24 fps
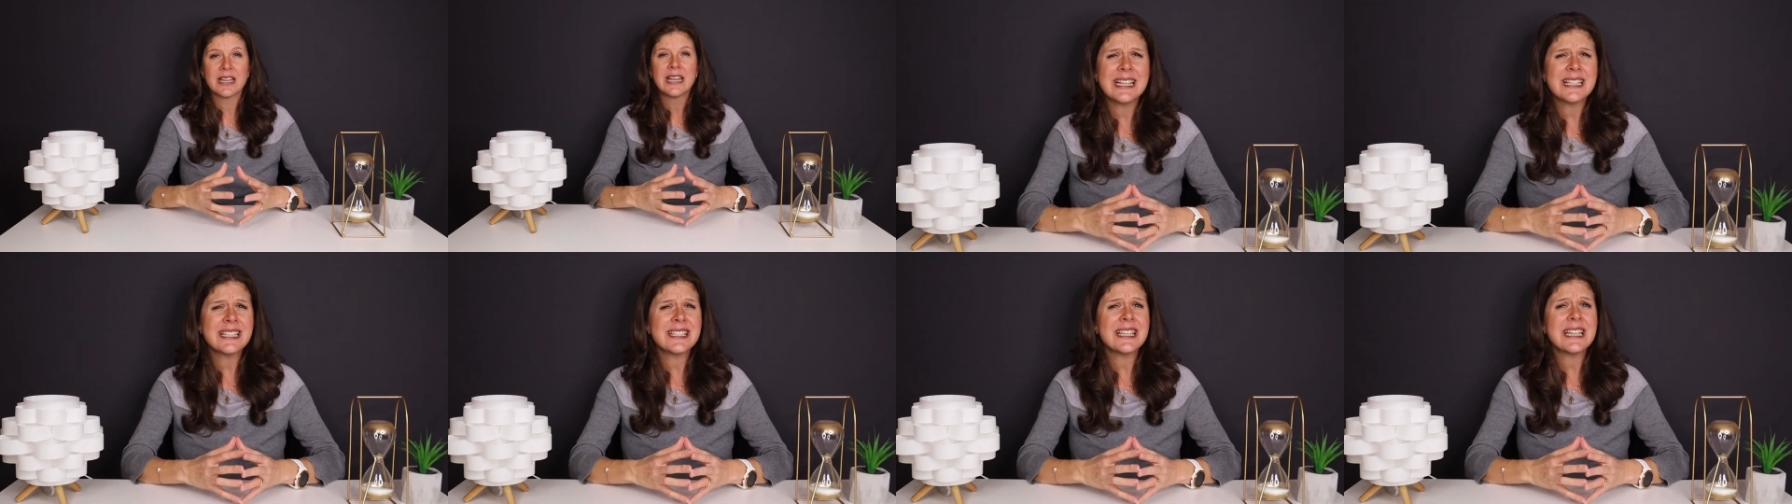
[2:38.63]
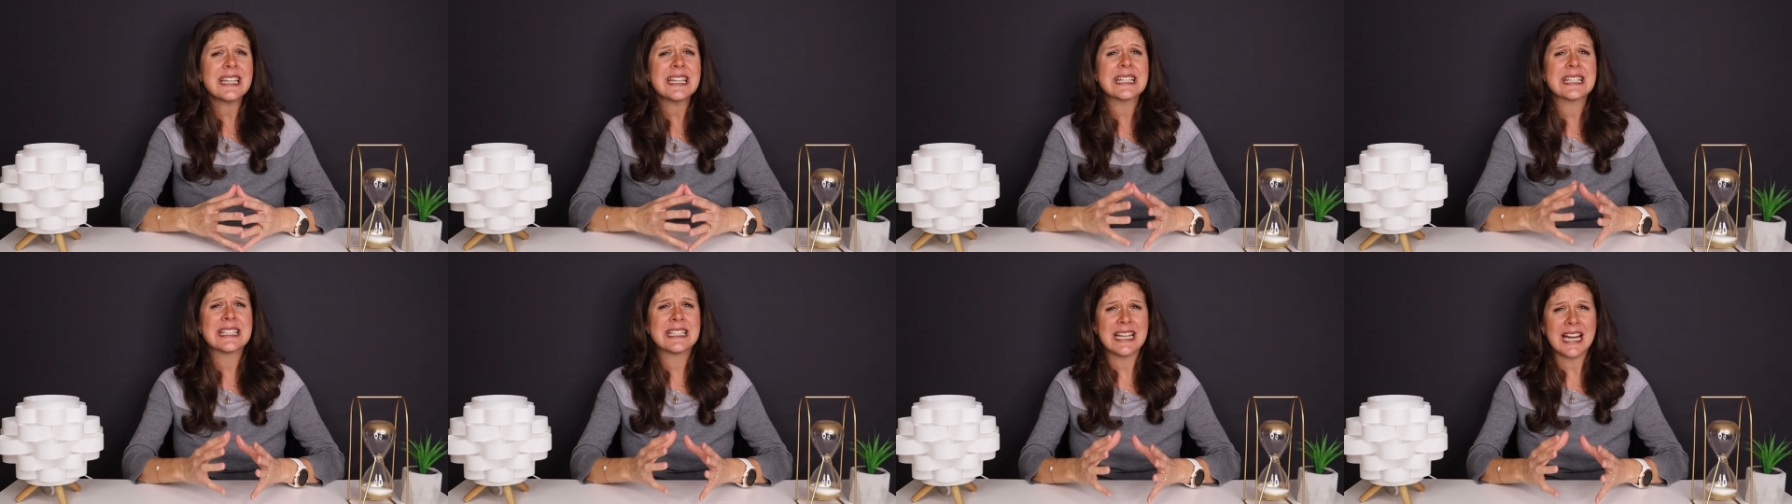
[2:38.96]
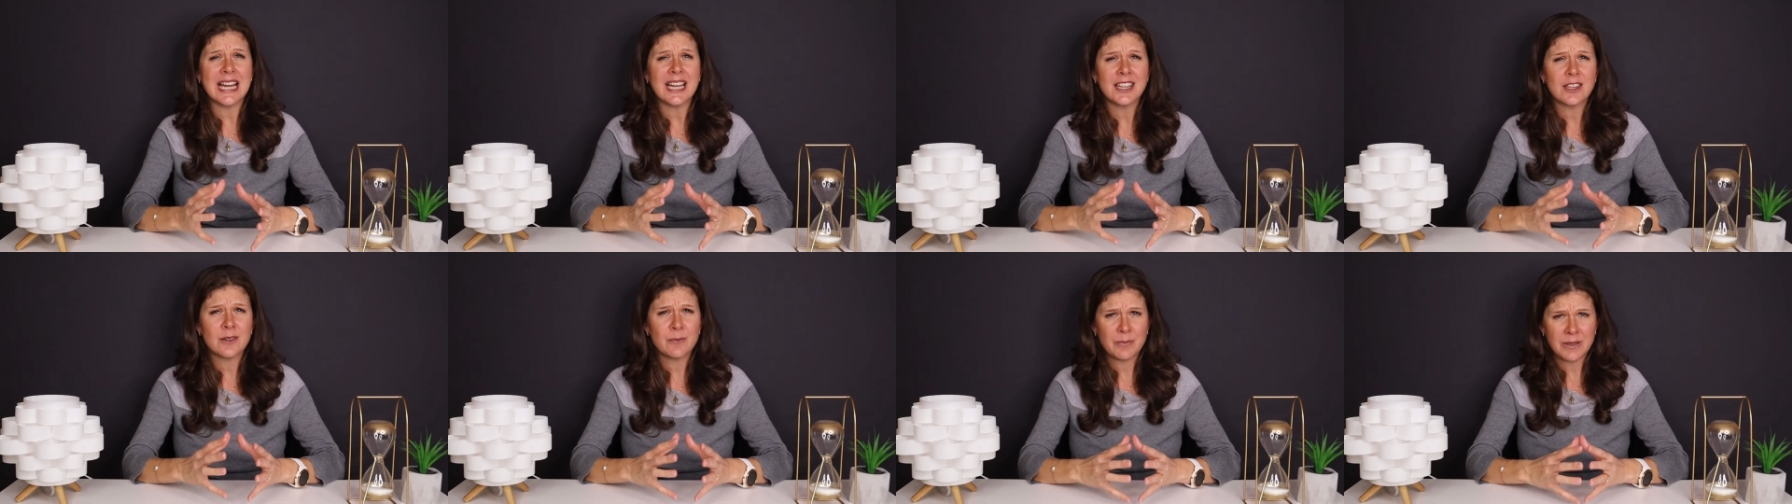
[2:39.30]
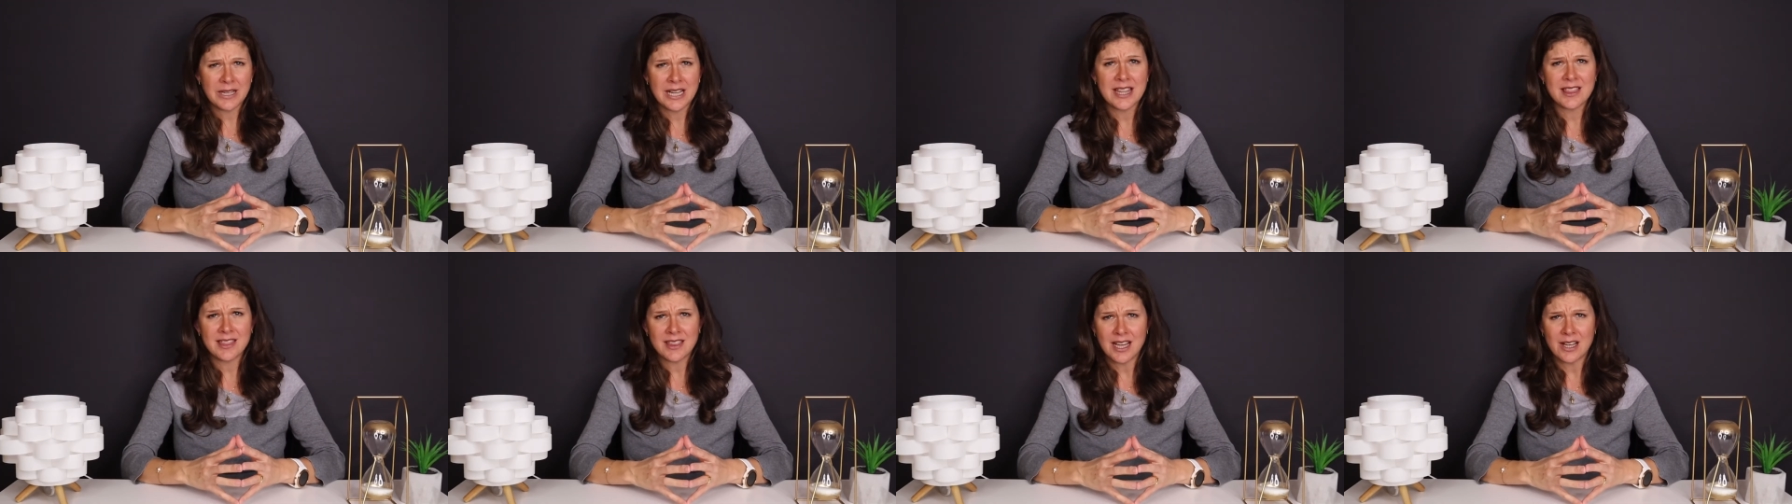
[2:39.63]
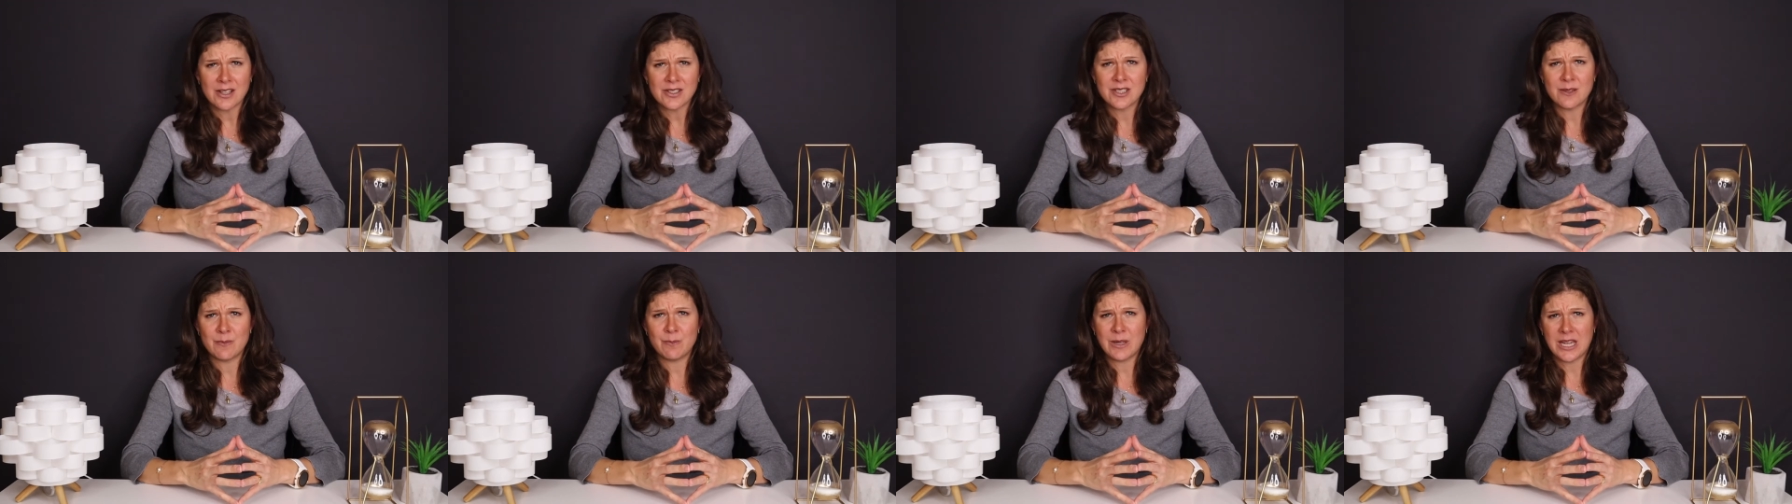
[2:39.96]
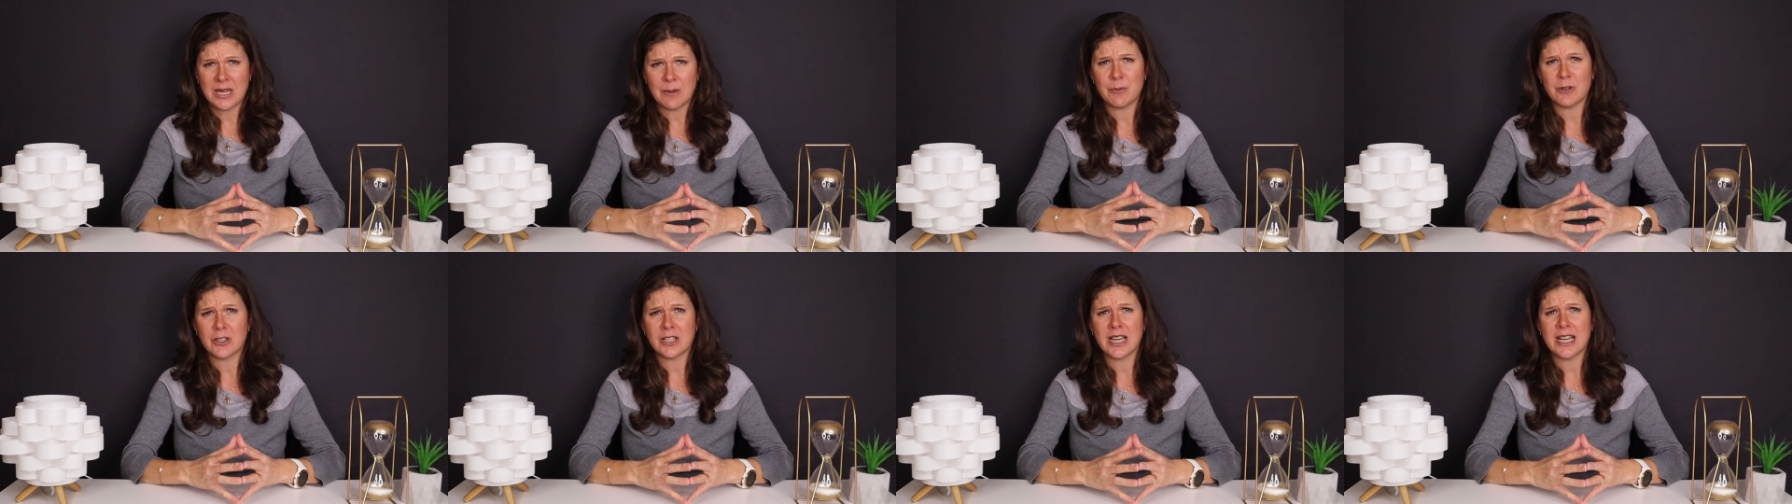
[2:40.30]
It is like death by 1,000
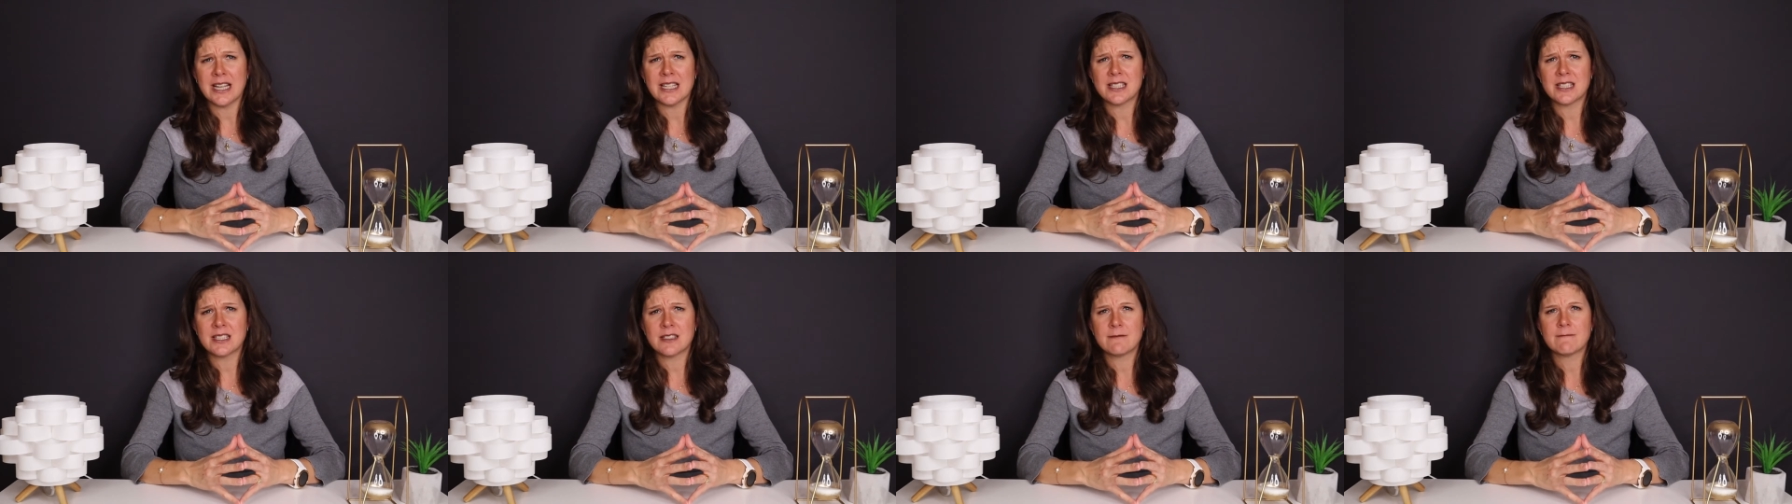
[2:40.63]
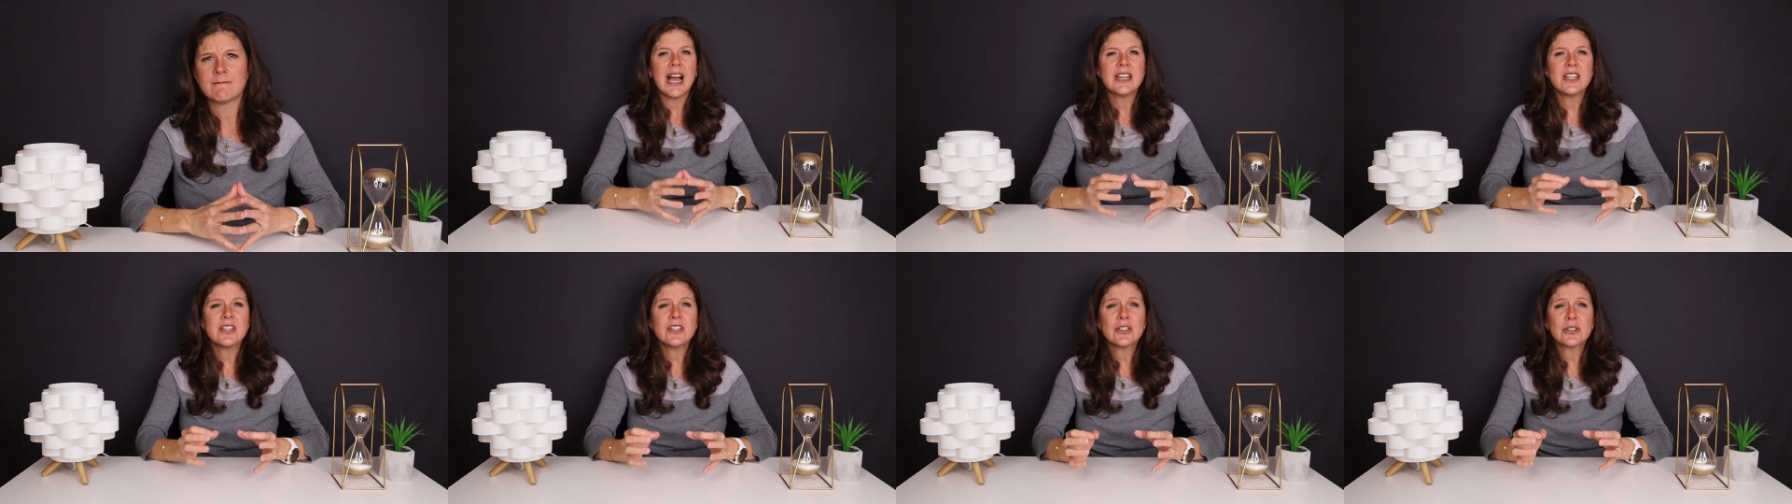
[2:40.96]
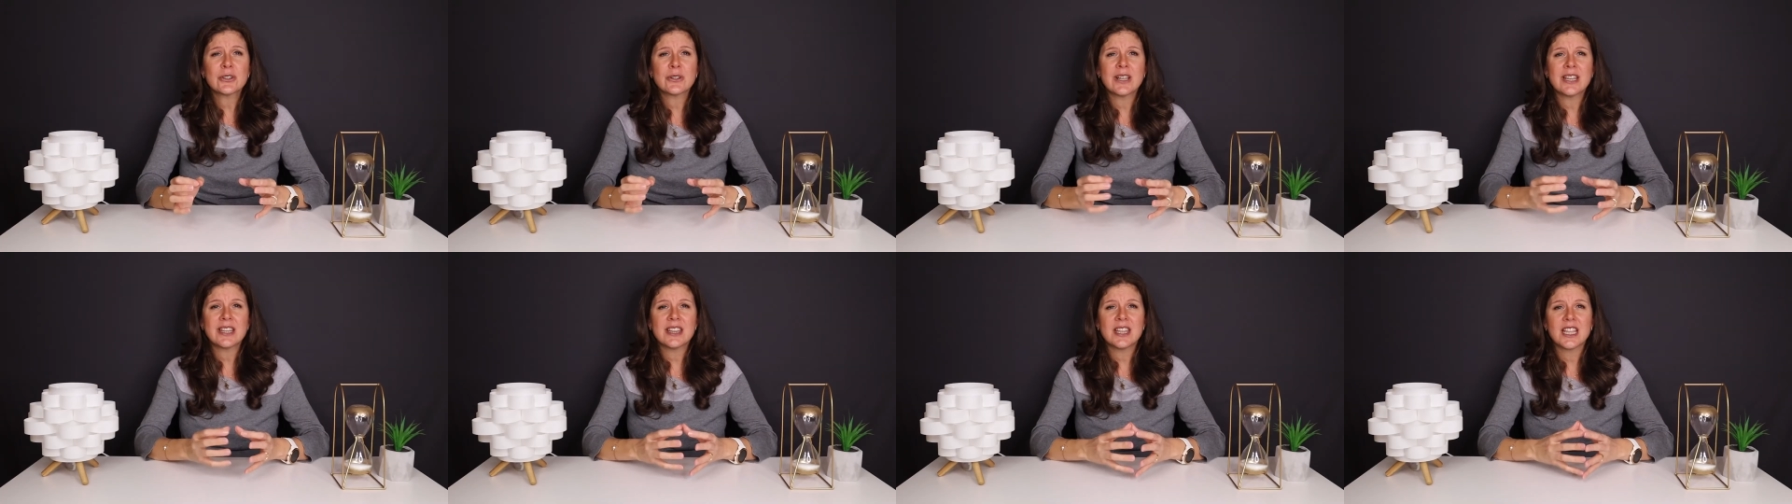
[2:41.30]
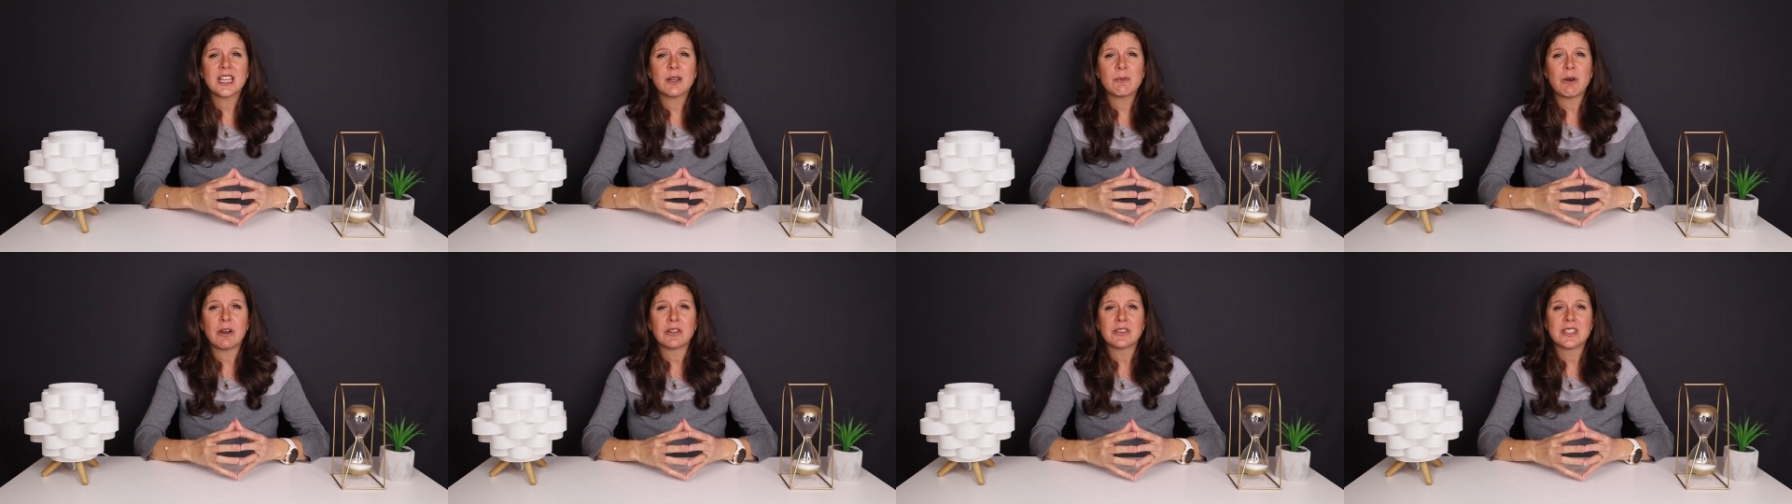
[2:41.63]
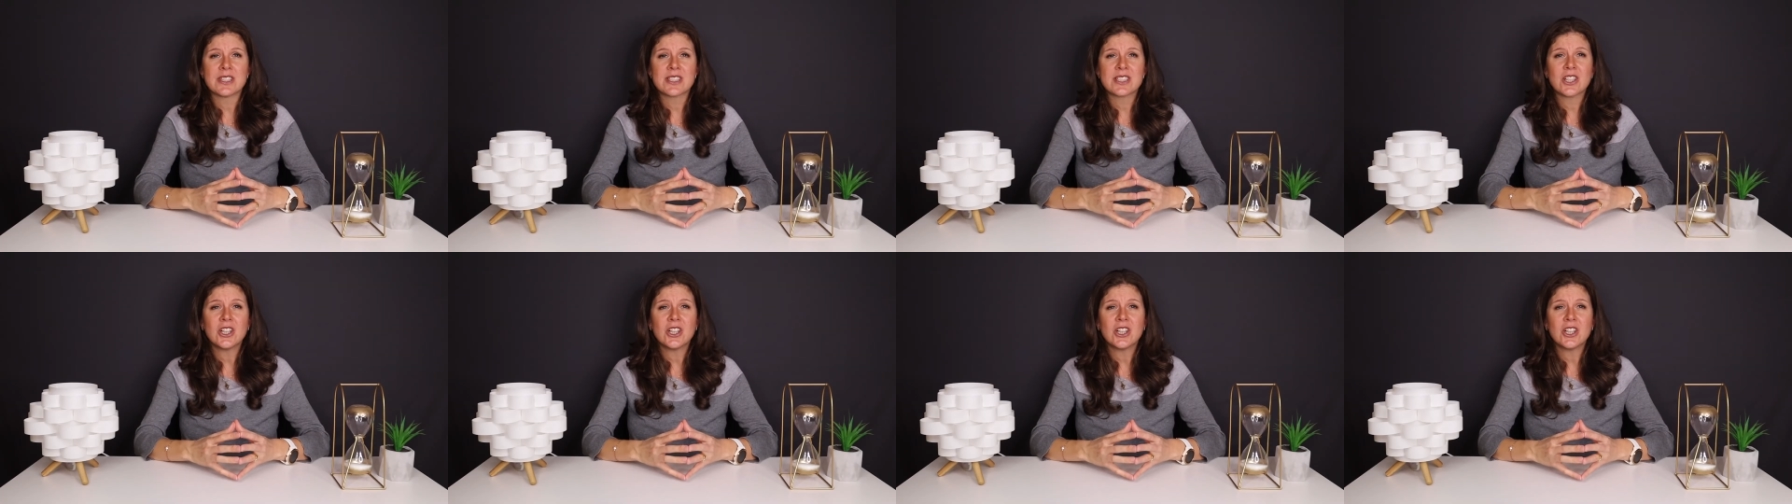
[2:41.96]
paper cuts. Another great thing about this